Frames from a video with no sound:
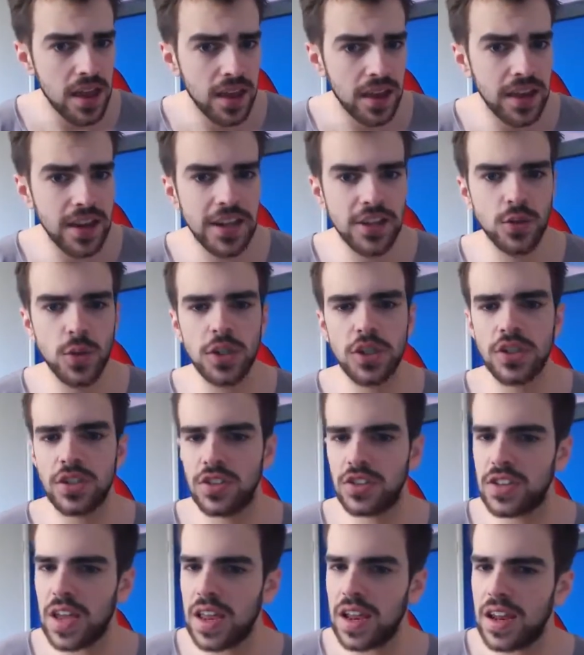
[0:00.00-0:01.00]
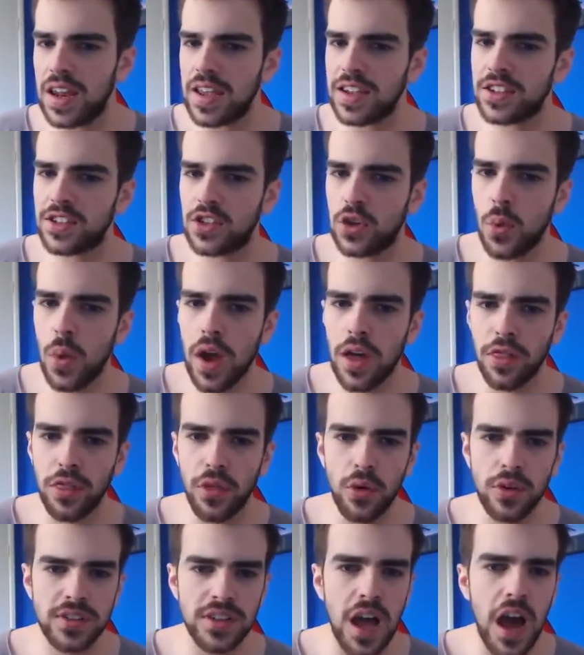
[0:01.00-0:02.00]
Can intuition stay linked to our
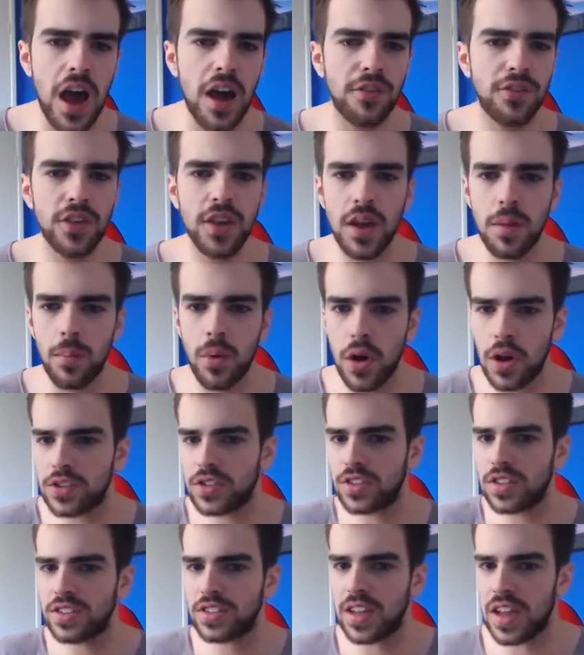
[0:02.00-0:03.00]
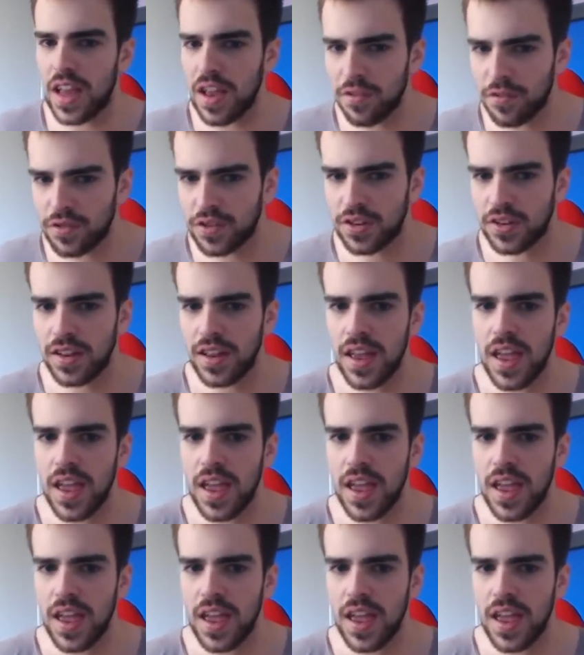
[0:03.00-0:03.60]
thoughts after a person has left?